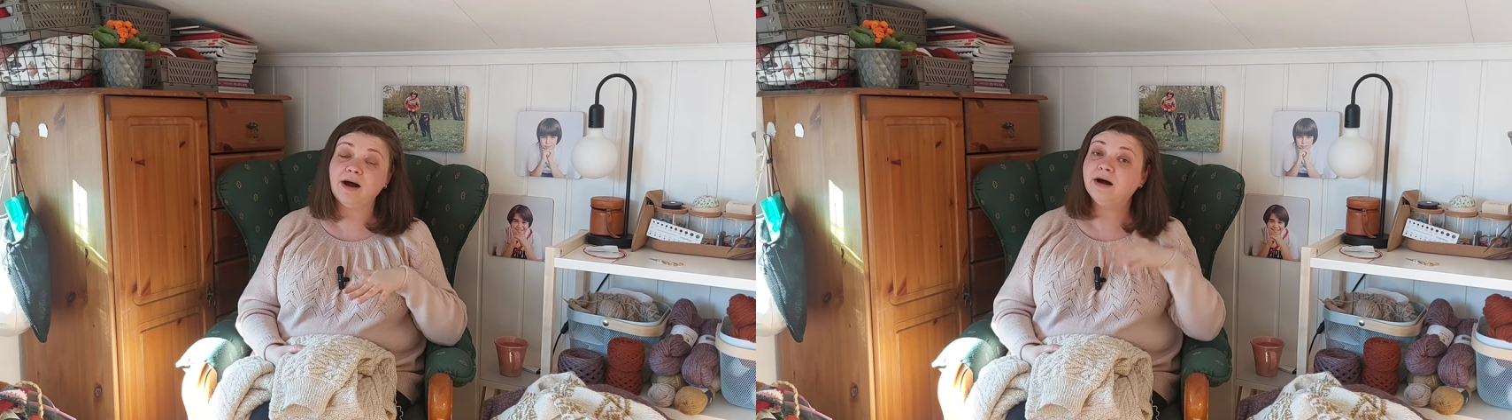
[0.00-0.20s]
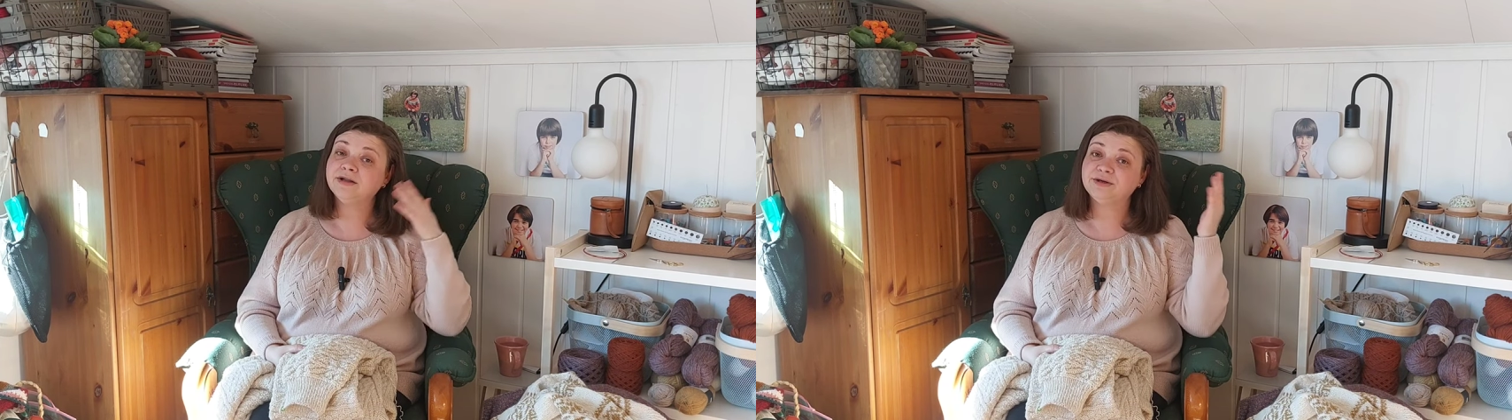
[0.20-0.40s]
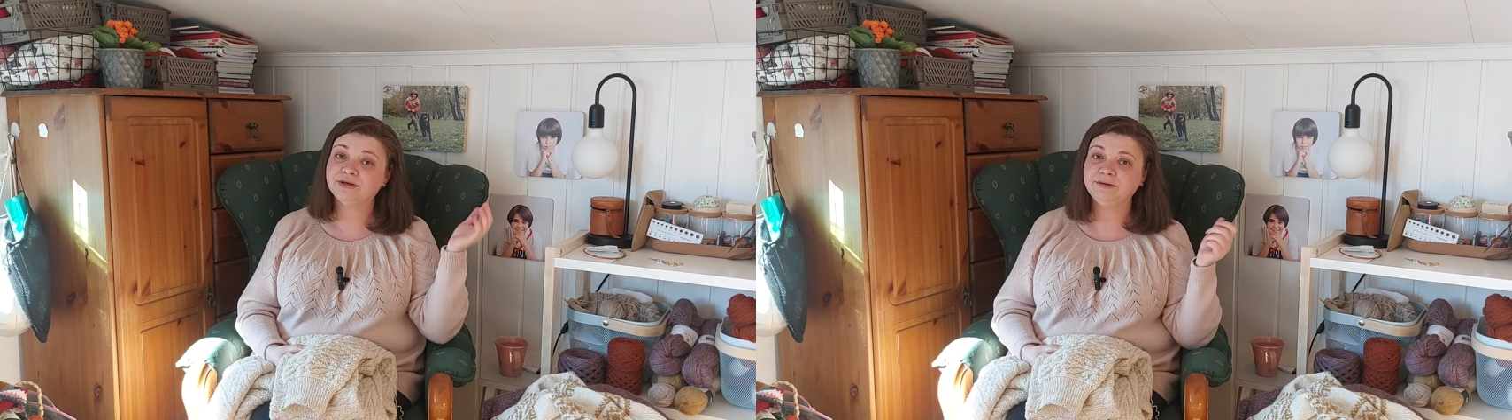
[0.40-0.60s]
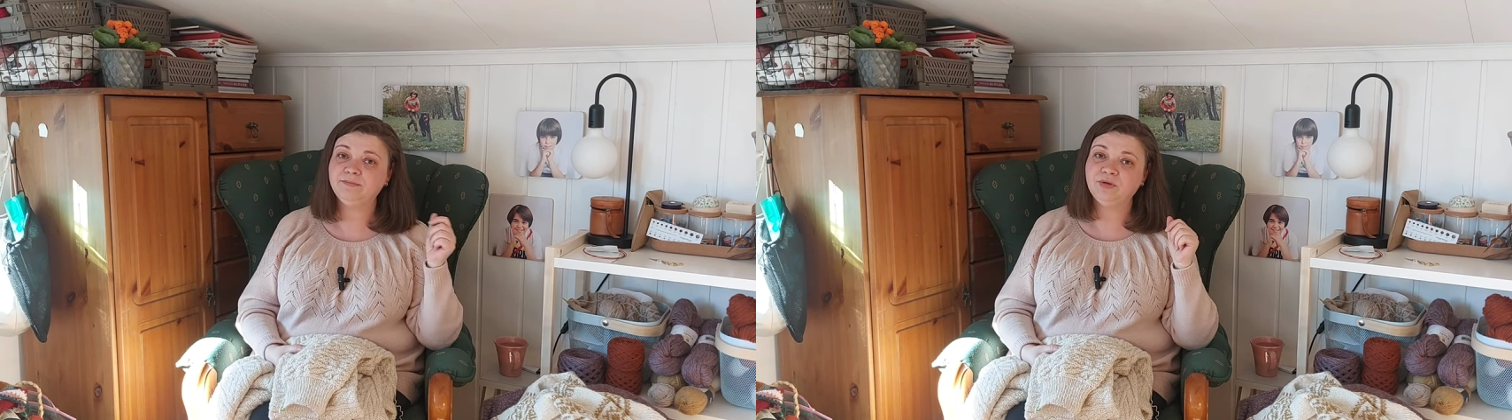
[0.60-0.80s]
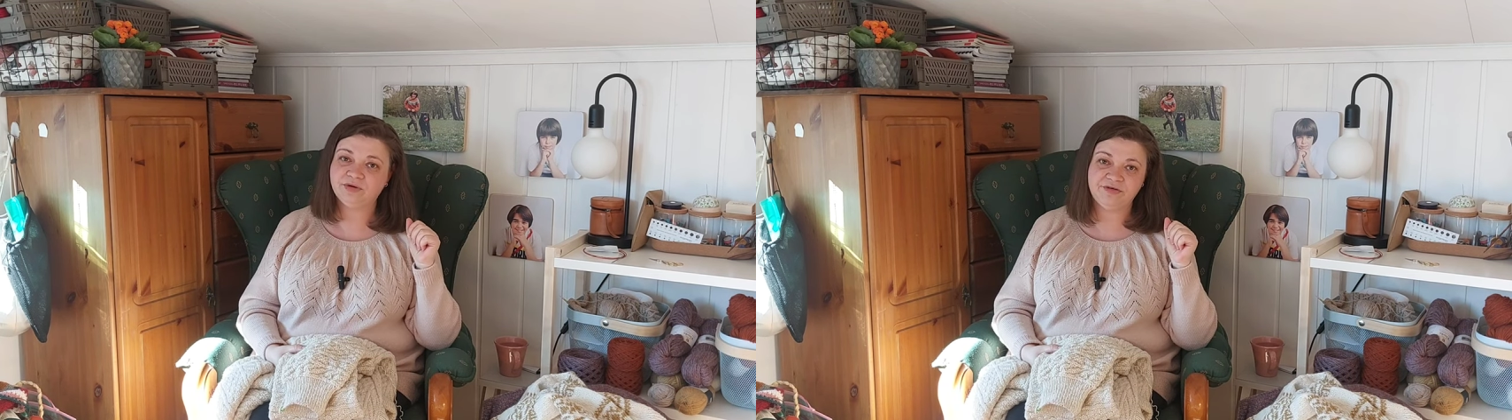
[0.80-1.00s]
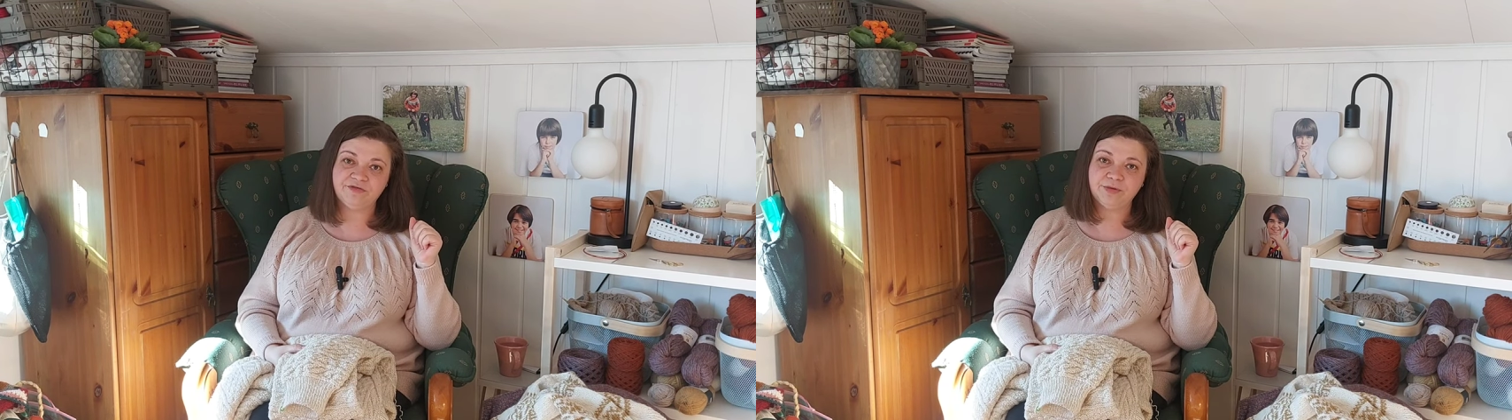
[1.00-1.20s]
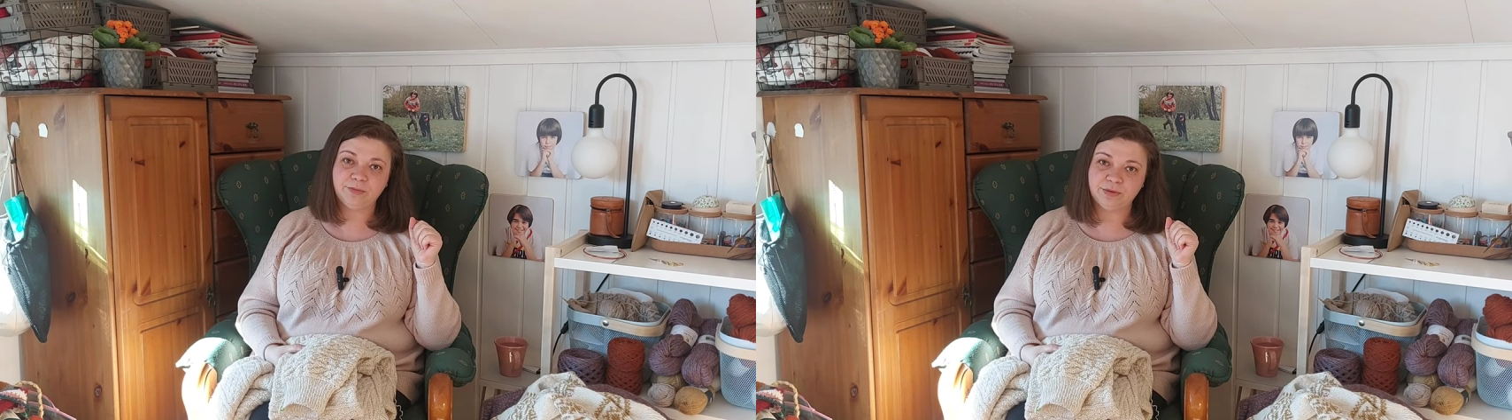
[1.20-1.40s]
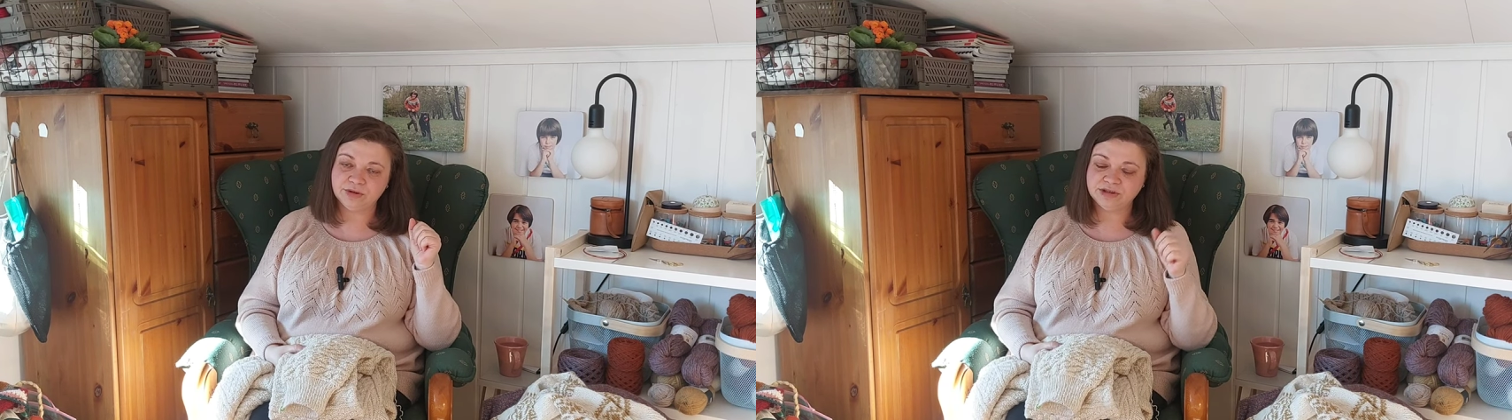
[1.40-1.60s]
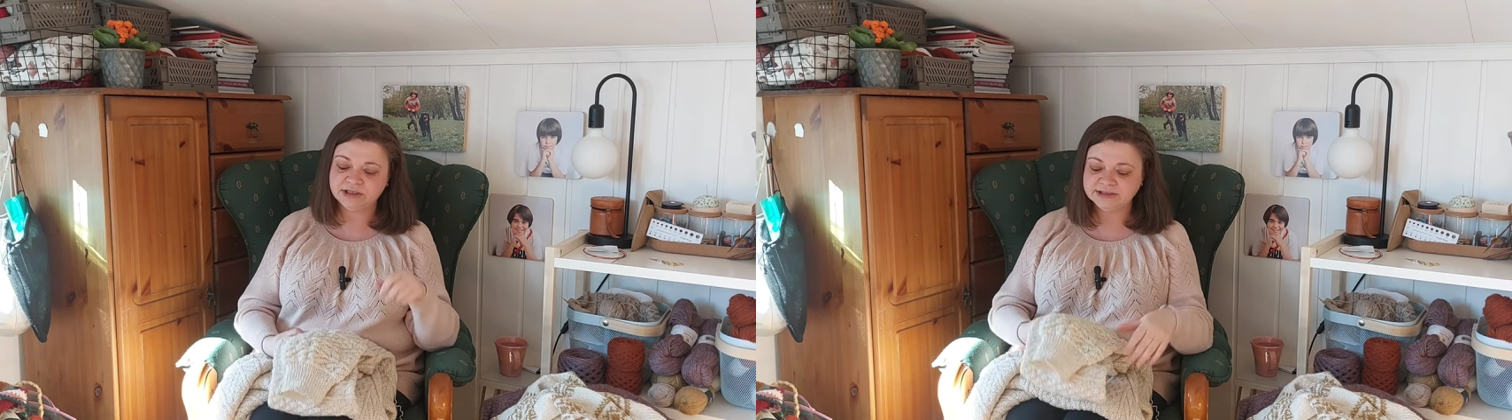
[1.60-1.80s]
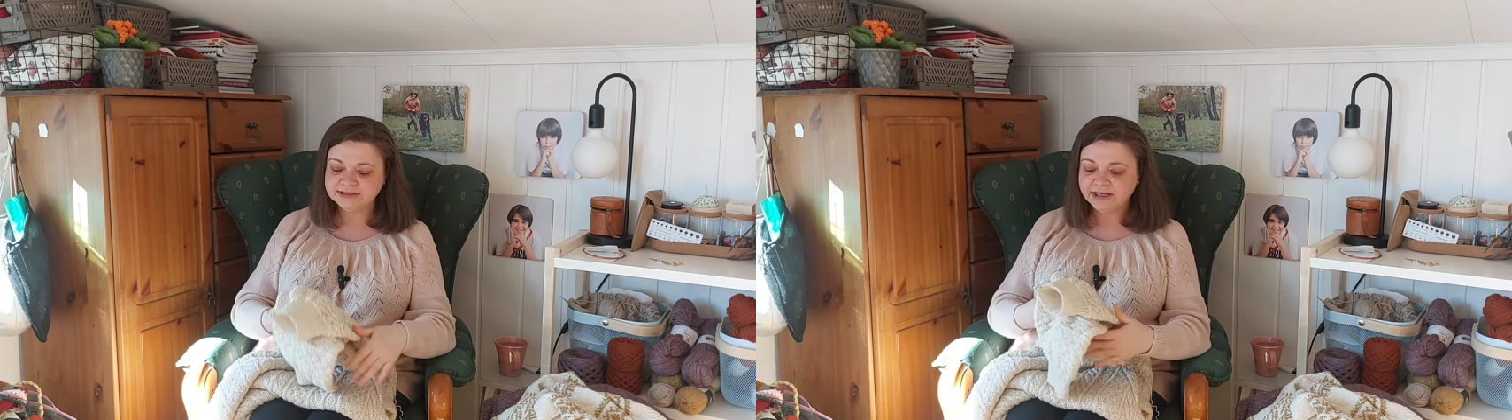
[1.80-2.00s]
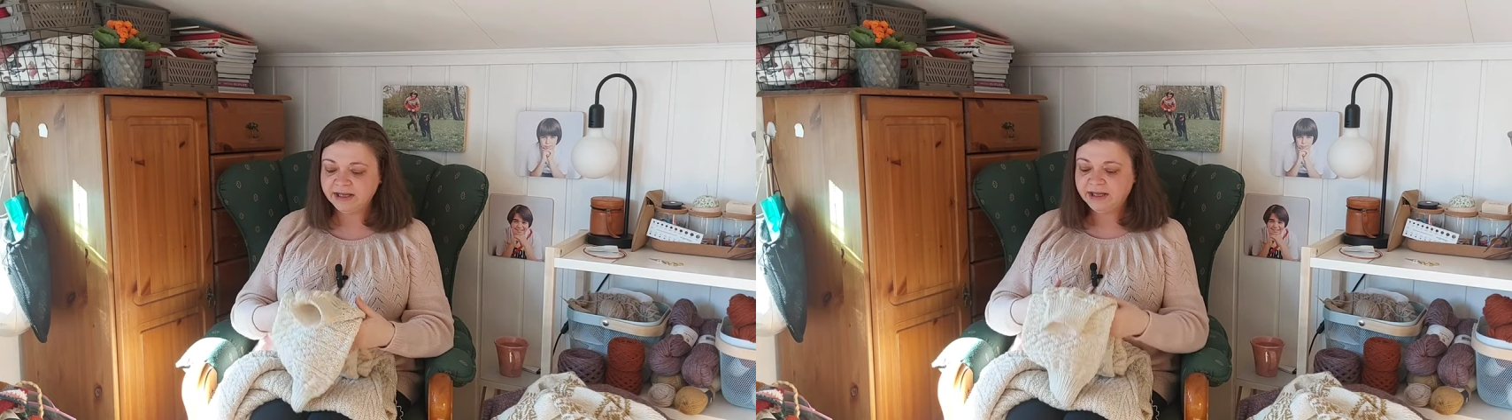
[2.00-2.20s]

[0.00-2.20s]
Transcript: other beautiful projects.